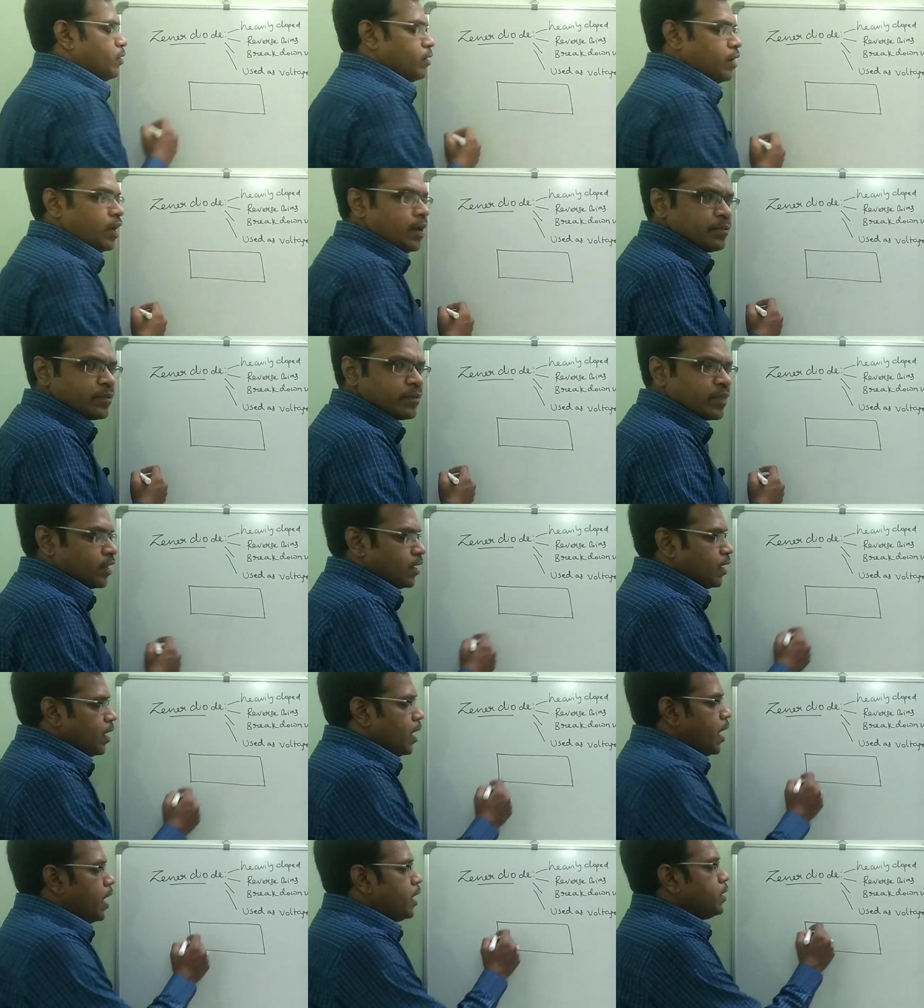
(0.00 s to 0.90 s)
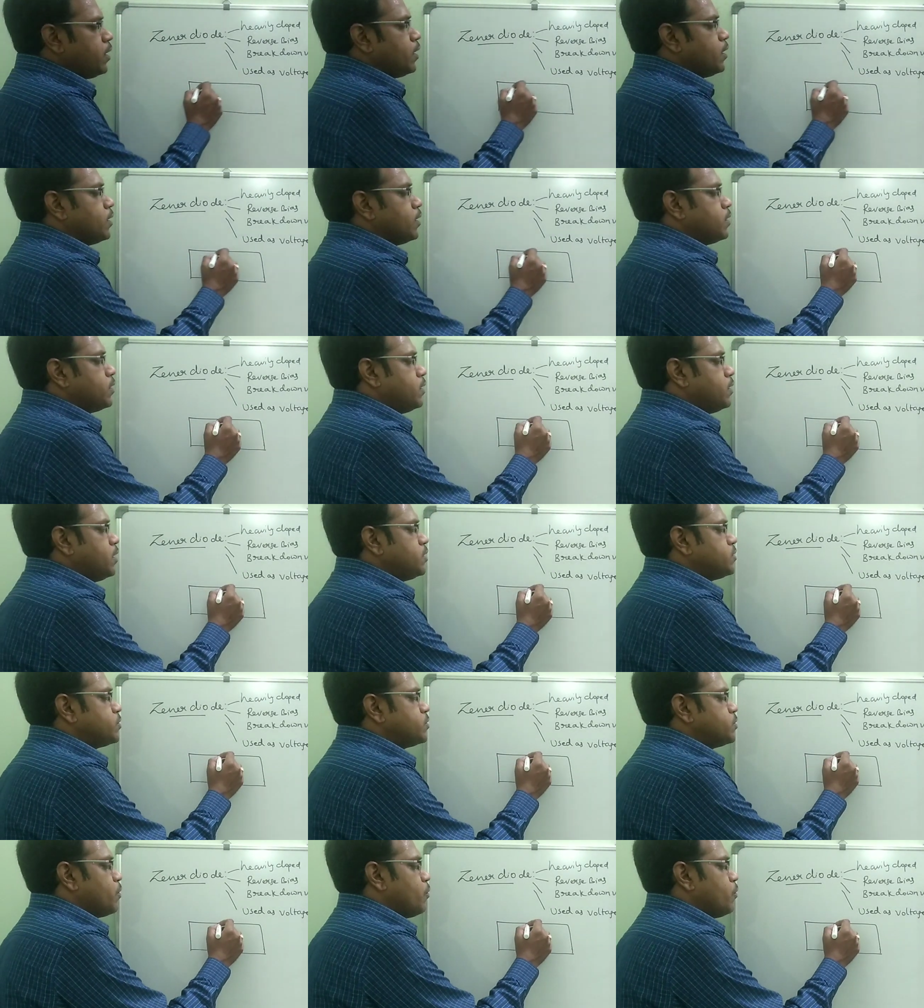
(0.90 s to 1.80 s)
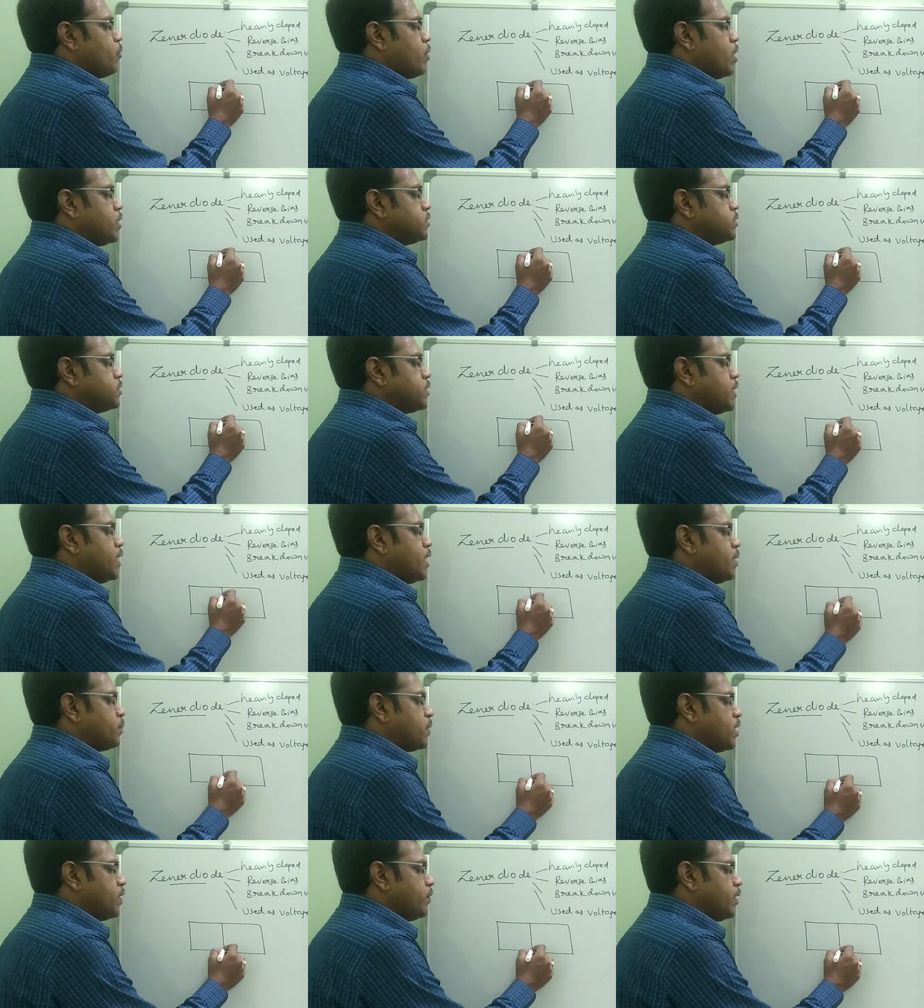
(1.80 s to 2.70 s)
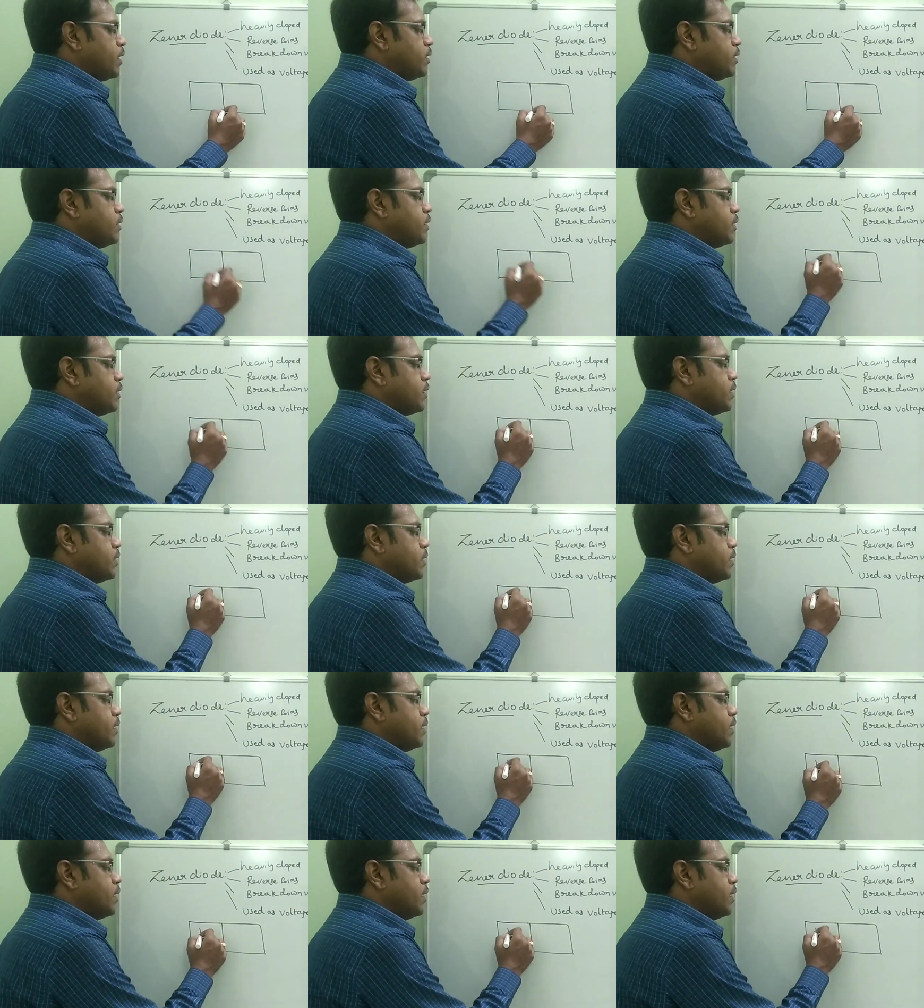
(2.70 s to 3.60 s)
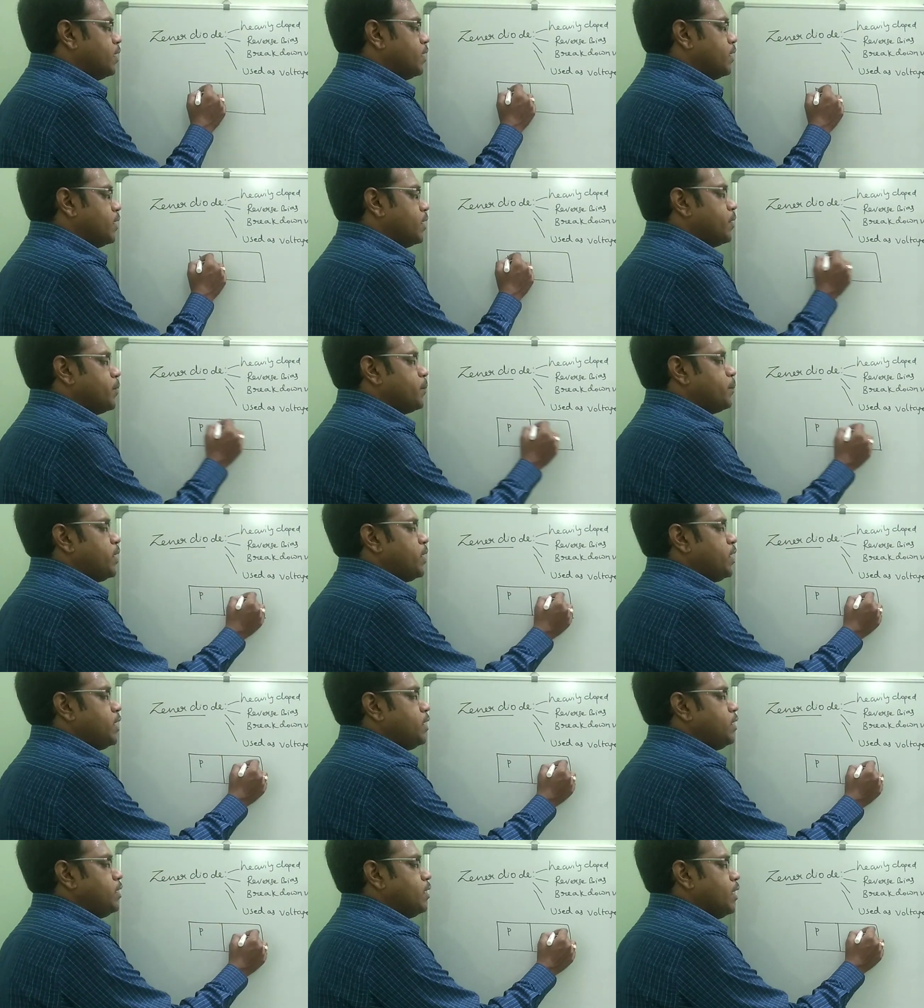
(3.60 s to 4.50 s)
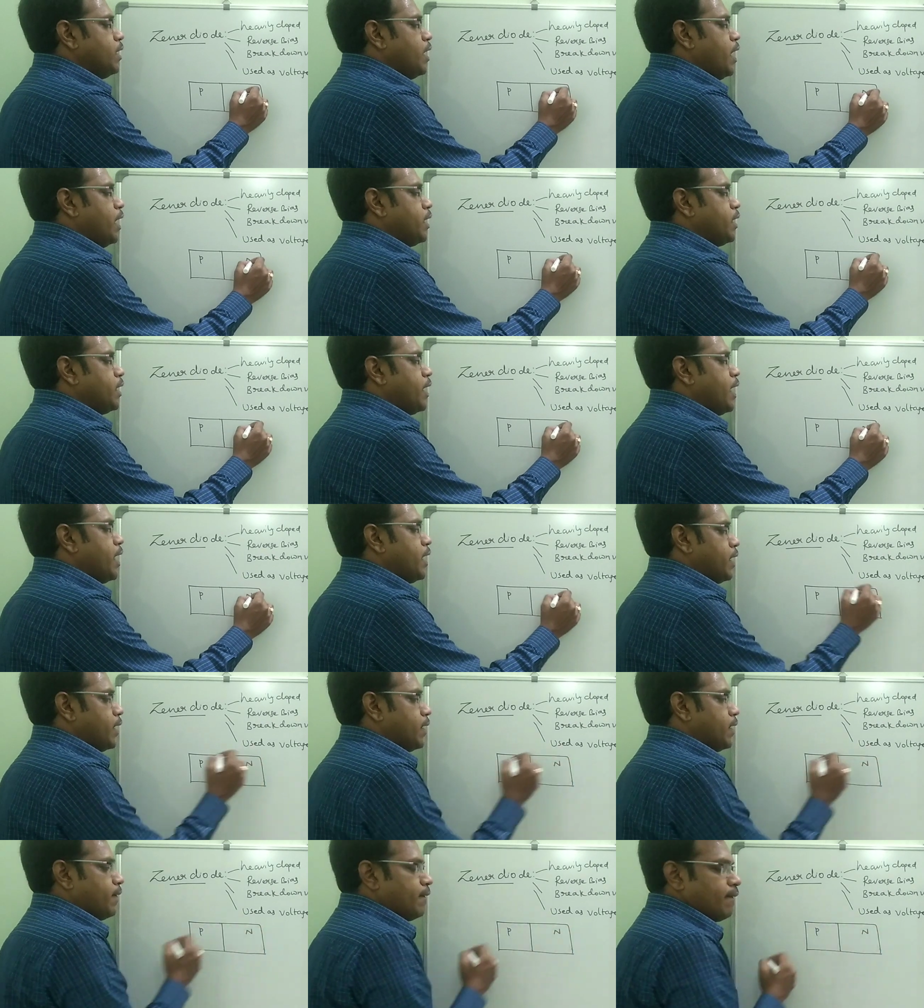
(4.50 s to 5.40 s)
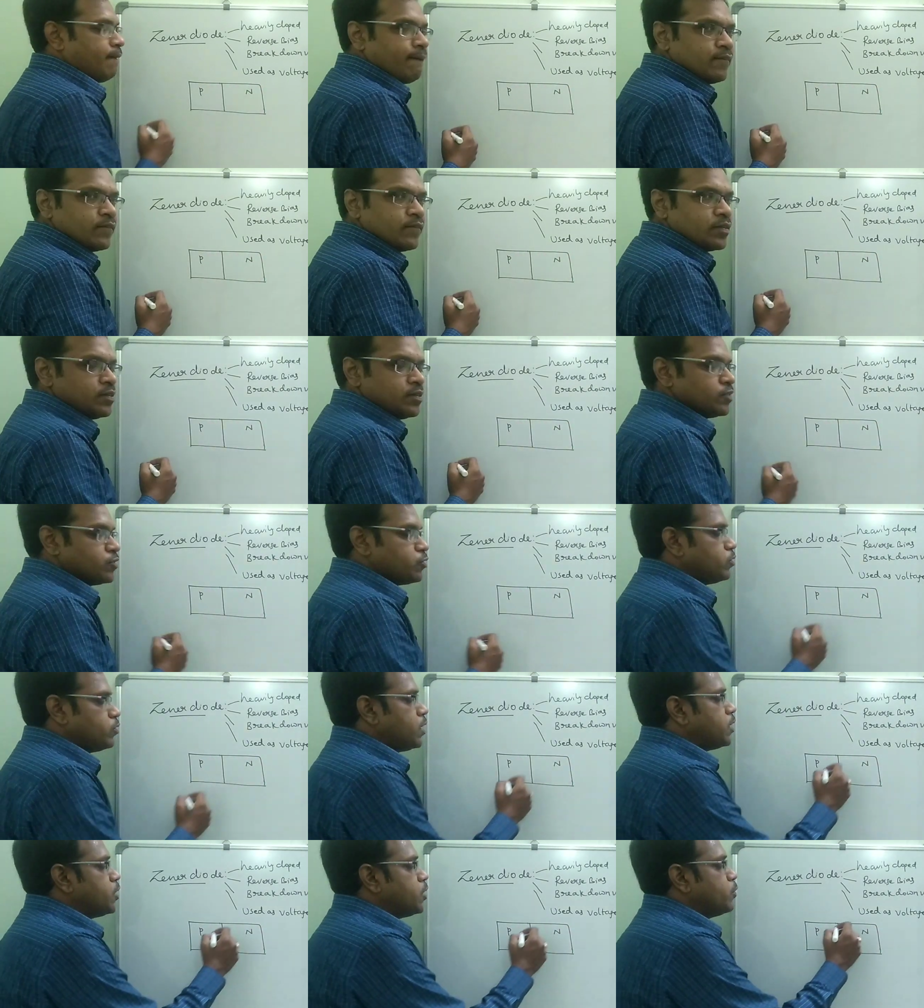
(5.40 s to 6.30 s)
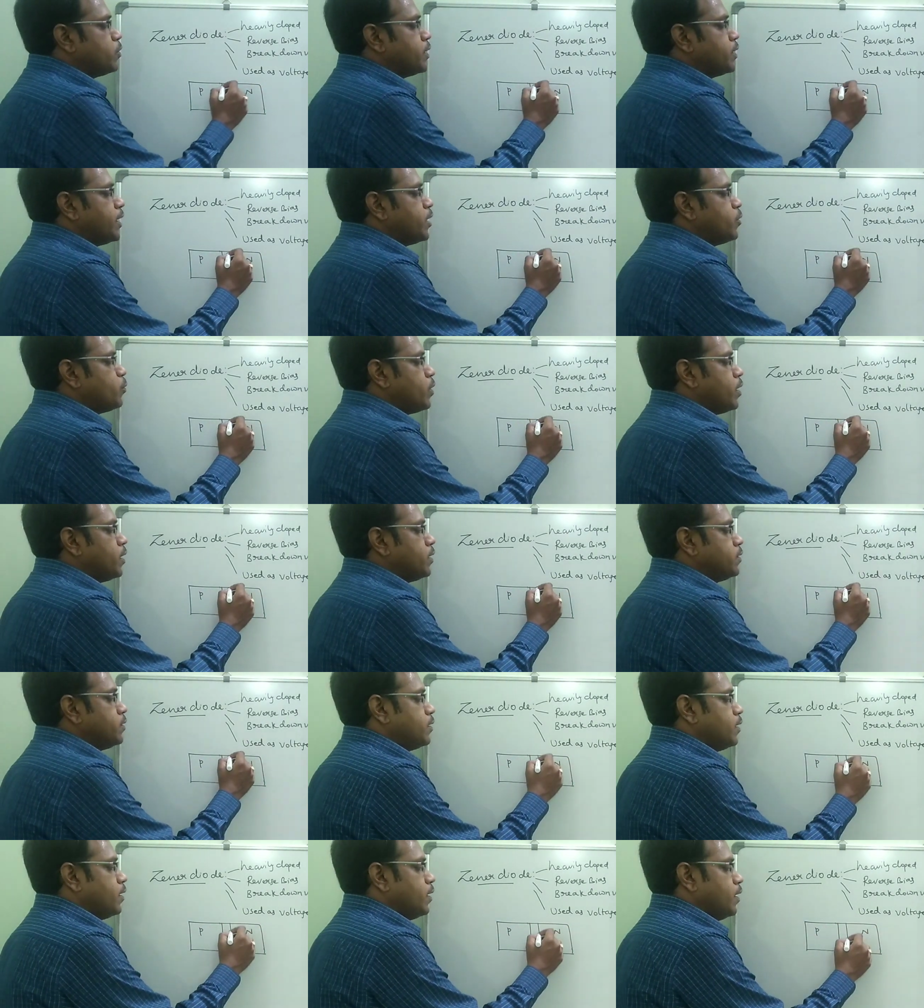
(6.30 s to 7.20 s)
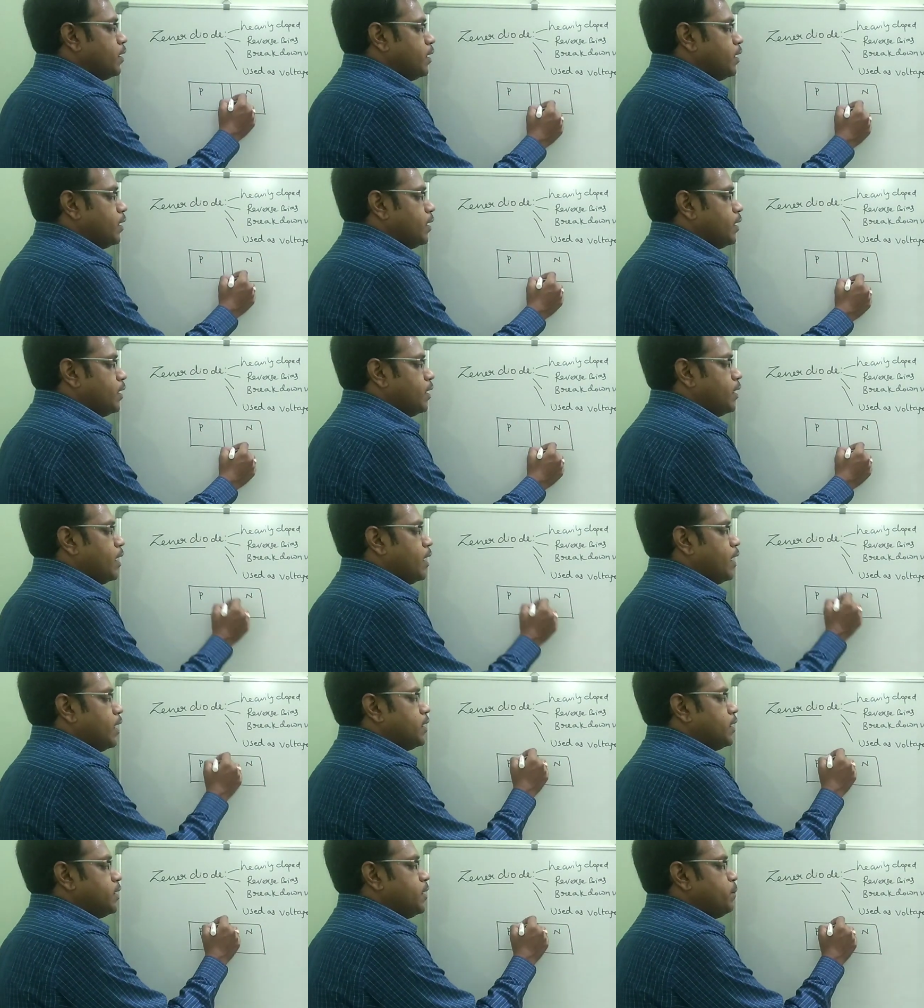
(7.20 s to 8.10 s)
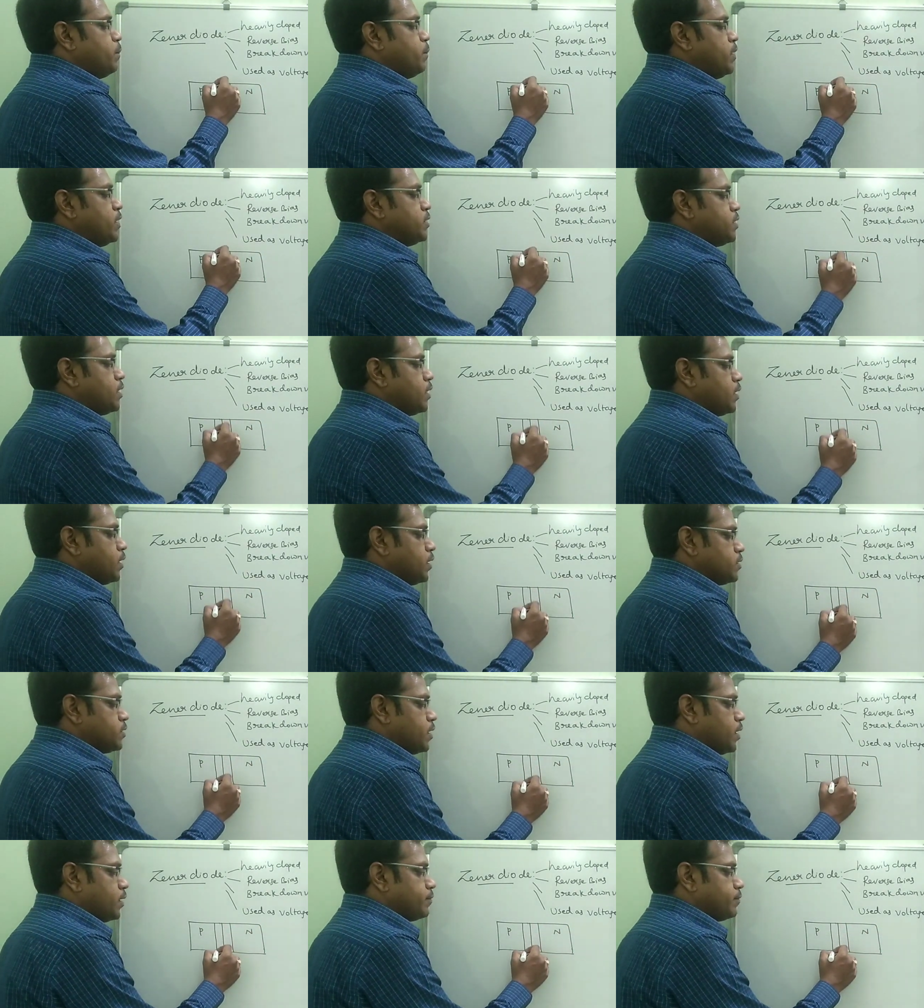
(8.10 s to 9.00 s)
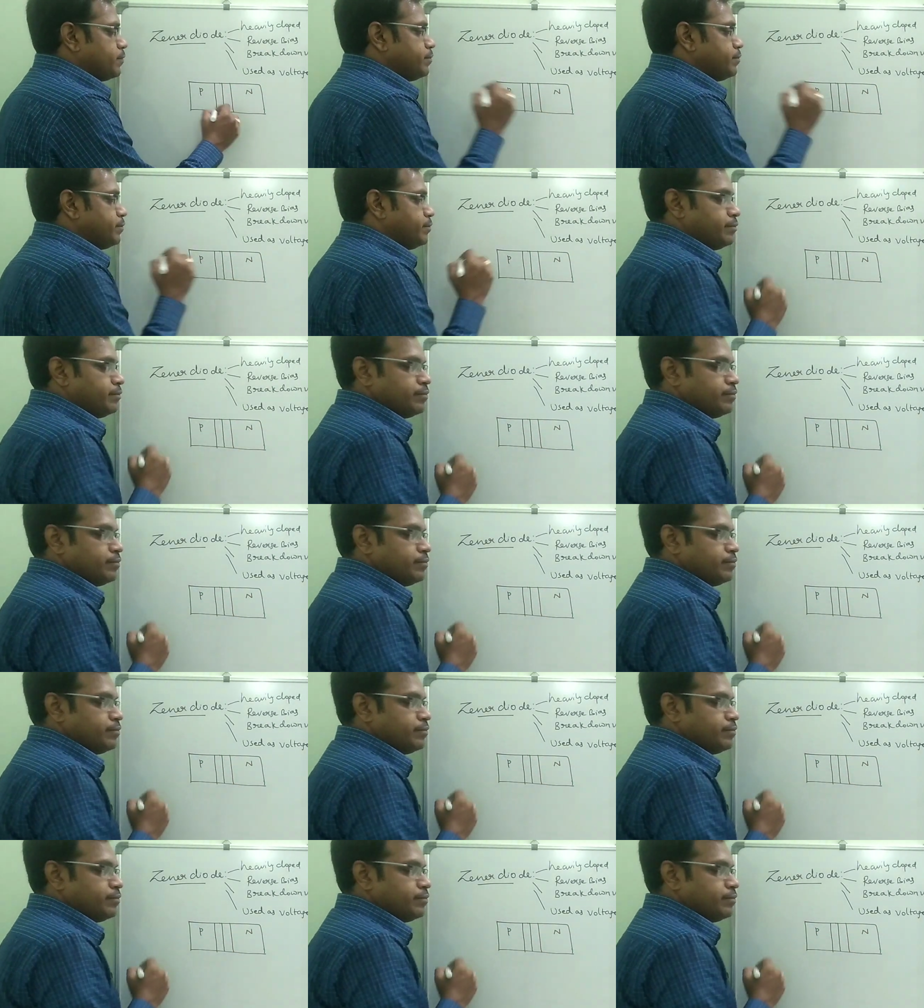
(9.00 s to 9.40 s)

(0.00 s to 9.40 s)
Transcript: Okay, and this one side I am giving P and N, so that you will get one depletion region,